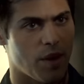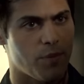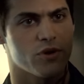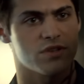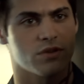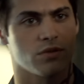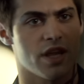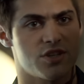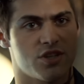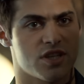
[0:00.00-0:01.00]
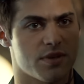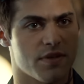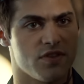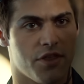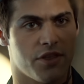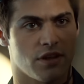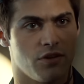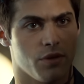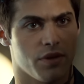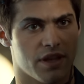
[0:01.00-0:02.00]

My personal relationships have nothing to do with